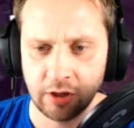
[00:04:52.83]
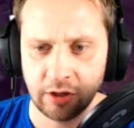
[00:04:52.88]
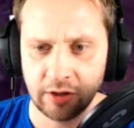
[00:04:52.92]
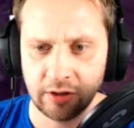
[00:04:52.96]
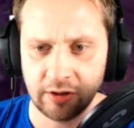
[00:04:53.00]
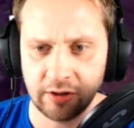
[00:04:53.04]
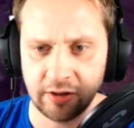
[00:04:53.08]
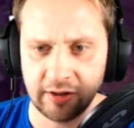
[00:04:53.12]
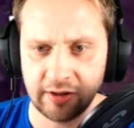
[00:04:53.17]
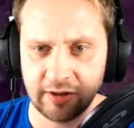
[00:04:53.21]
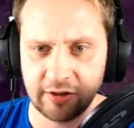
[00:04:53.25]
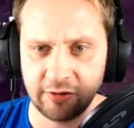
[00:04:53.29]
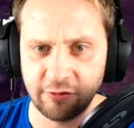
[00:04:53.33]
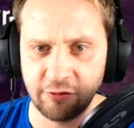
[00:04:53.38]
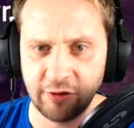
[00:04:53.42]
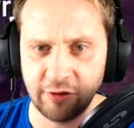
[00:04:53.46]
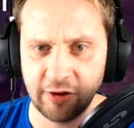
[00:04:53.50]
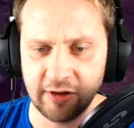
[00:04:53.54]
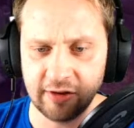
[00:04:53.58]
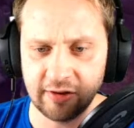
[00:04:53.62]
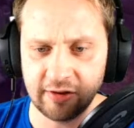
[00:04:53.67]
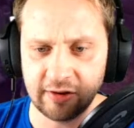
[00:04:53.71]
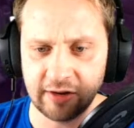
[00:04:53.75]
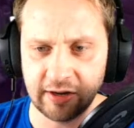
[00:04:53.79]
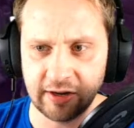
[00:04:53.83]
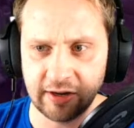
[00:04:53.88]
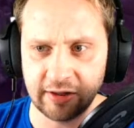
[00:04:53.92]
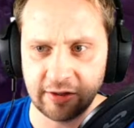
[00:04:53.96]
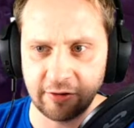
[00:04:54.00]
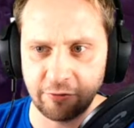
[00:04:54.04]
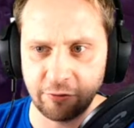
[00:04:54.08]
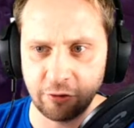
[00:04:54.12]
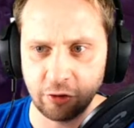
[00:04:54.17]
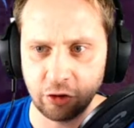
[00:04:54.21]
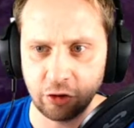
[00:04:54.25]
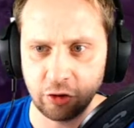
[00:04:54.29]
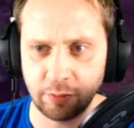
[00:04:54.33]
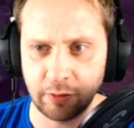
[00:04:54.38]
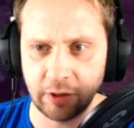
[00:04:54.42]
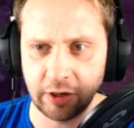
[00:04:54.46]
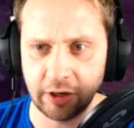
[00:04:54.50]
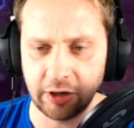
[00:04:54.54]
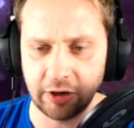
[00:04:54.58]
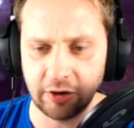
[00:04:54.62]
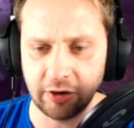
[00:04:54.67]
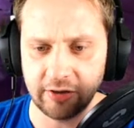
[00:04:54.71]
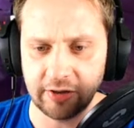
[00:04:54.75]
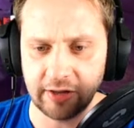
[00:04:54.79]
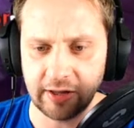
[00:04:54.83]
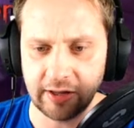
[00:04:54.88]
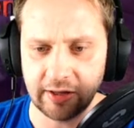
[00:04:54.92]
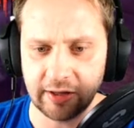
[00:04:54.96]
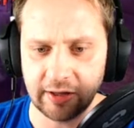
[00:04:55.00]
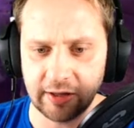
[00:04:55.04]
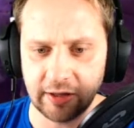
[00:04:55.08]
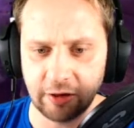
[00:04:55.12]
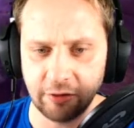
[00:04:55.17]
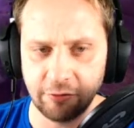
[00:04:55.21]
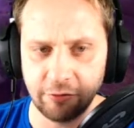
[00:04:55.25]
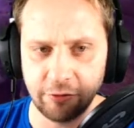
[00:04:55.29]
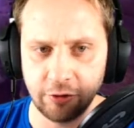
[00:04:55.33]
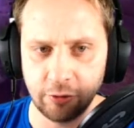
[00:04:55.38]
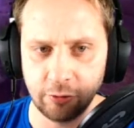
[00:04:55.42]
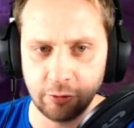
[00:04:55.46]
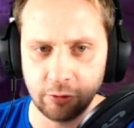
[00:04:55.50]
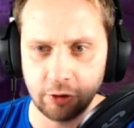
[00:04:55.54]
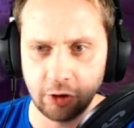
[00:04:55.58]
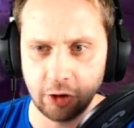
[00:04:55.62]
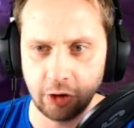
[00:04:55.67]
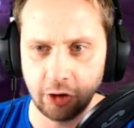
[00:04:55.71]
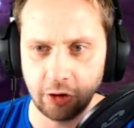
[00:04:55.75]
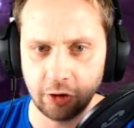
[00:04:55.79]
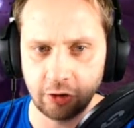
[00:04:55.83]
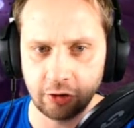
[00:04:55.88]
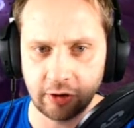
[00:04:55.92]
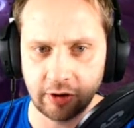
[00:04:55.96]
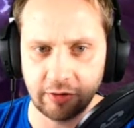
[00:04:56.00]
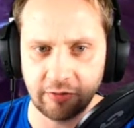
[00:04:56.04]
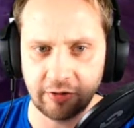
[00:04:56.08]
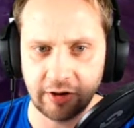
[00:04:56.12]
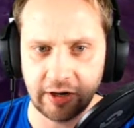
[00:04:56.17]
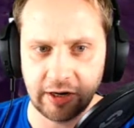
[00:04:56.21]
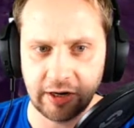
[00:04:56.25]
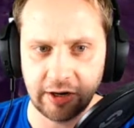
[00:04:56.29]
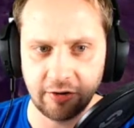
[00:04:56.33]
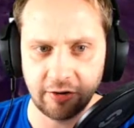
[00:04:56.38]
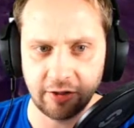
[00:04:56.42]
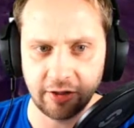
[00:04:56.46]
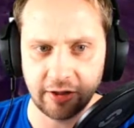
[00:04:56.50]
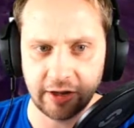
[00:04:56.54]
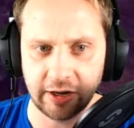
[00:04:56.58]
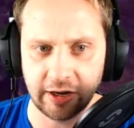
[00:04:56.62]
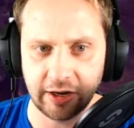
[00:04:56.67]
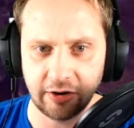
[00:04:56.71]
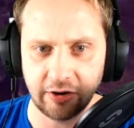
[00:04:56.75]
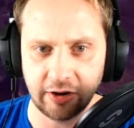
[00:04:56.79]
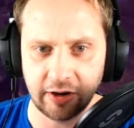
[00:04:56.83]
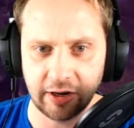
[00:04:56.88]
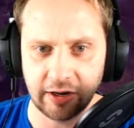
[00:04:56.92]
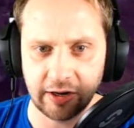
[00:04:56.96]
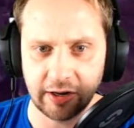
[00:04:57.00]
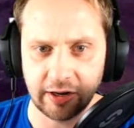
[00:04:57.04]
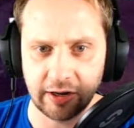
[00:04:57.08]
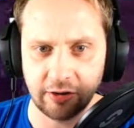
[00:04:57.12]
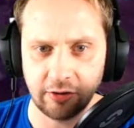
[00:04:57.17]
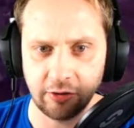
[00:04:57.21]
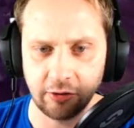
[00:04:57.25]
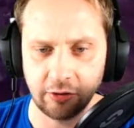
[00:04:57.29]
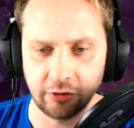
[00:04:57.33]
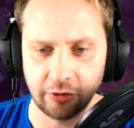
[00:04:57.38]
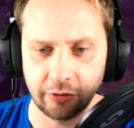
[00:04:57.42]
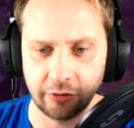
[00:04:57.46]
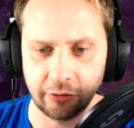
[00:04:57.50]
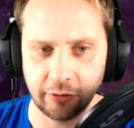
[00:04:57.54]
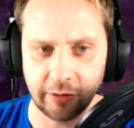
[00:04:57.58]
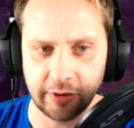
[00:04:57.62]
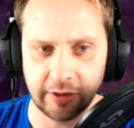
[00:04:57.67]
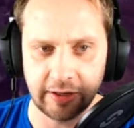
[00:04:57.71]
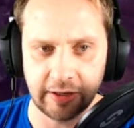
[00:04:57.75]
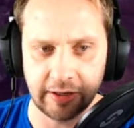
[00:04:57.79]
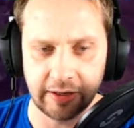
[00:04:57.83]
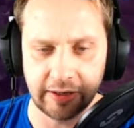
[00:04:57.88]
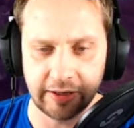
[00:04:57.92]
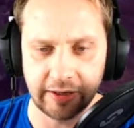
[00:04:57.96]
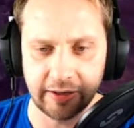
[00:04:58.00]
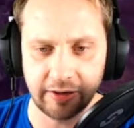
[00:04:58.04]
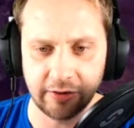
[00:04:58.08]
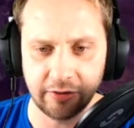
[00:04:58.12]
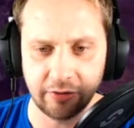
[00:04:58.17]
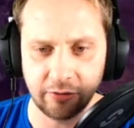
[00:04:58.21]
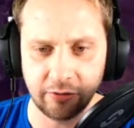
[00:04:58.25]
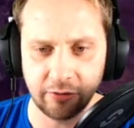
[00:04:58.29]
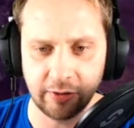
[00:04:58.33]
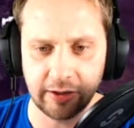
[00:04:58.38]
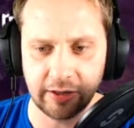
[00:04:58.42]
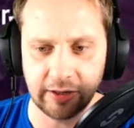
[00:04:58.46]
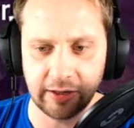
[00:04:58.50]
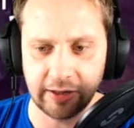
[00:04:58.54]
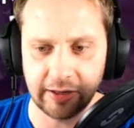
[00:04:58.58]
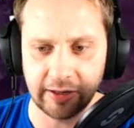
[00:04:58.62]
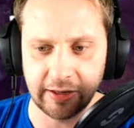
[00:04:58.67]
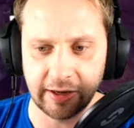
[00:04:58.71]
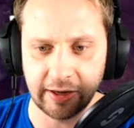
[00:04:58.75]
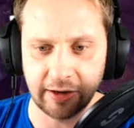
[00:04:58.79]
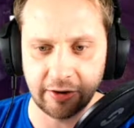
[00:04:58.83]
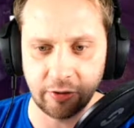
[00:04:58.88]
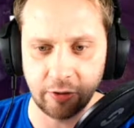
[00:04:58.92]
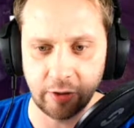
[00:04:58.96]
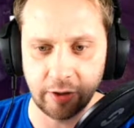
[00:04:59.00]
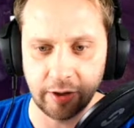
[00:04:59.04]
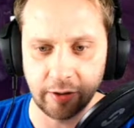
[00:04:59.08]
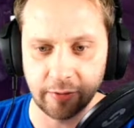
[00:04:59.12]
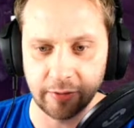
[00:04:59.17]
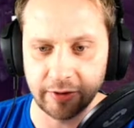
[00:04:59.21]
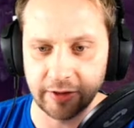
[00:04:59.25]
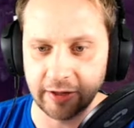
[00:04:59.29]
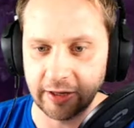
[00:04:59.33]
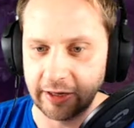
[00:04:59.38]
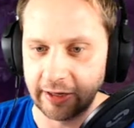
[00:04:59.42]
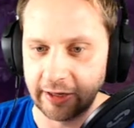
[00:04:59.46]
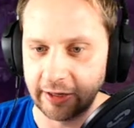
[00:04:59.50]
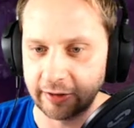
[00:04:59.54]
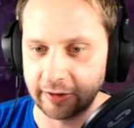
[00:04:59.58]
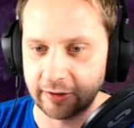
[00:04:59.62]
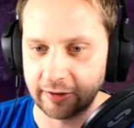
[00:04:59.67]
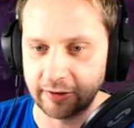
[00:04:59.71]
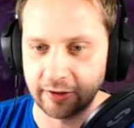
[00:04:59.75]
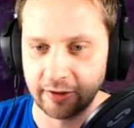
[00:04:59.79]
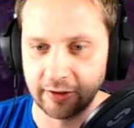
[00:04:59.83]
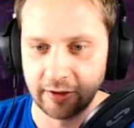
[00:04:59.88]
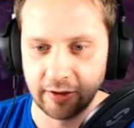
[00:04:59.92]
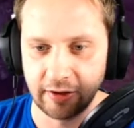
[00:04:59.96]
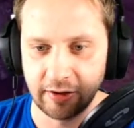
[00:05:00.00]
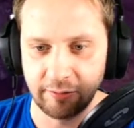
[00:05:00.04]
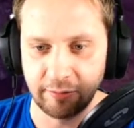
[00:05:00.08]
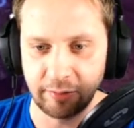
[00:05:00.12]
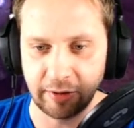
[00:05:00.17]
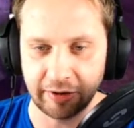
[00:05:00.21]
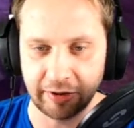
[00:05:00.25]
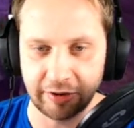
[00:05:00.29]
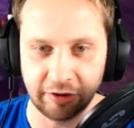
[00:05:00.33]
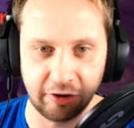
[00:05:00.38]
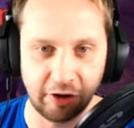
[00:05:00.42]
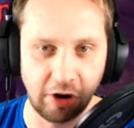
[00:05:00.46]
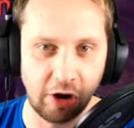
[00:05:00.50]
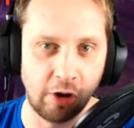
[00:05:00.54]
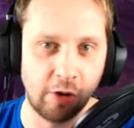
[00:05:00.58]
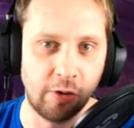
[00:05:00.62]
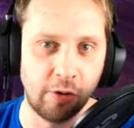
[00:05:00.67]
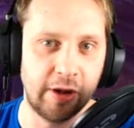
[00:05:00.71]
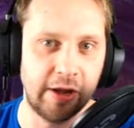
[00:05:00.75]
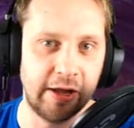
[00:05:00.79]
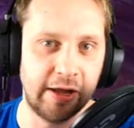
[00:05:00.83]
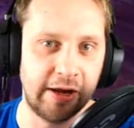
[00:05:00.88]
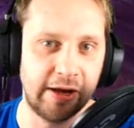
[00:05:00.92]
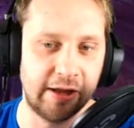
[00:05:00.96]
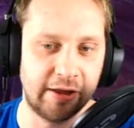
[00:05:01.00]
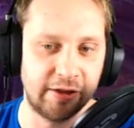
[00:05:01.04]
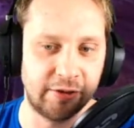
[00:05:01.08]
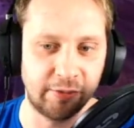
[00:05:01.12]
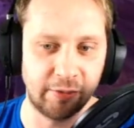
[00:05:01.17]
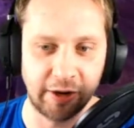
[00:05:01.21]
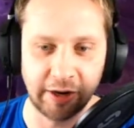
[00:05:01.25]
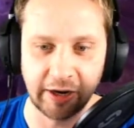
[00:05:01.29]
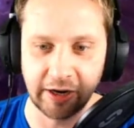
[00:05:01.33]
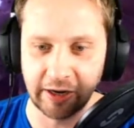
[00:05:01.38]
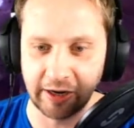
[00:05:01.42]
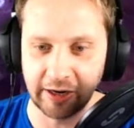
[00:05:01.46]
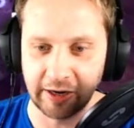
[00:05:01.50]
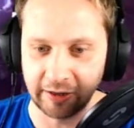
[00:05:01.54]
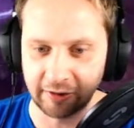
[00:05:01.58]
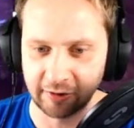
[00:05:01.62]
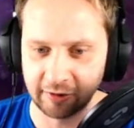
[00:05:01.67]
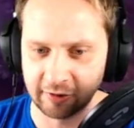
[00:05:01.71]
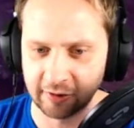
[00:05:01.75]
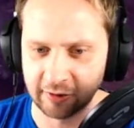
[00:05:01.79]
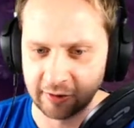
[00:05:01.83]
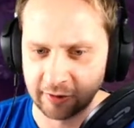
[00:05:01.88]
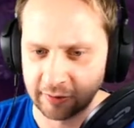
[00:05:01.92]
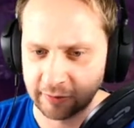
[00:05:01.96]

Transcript: it feels like the Frost Spider is getting a few turns every here and there, and I don't really agree with that. But you know, it is what it is.